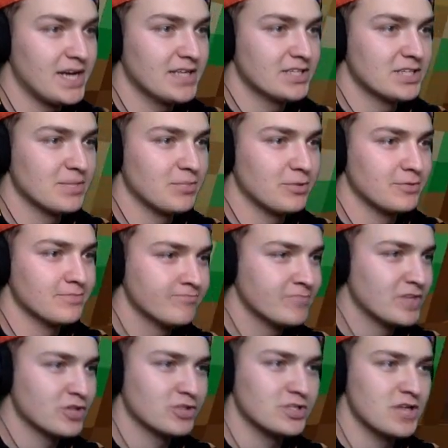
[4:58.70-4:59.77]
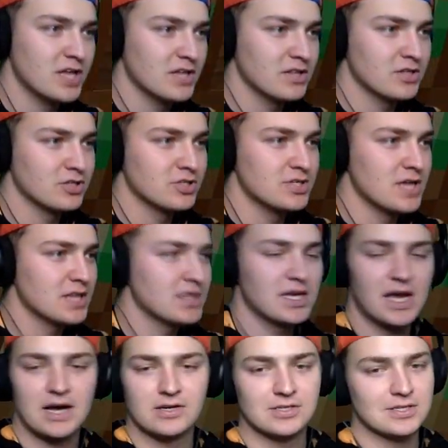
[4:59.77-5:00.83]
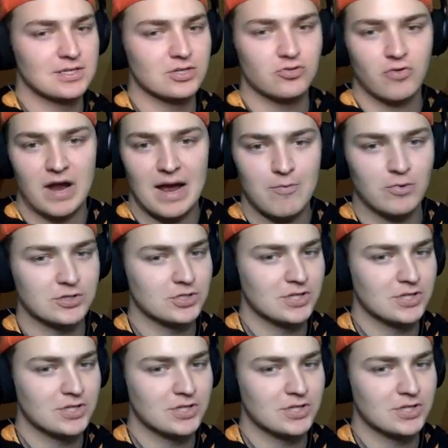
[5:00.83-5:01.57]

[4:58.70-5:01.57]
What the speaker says: simple. There's nothing else to describe what just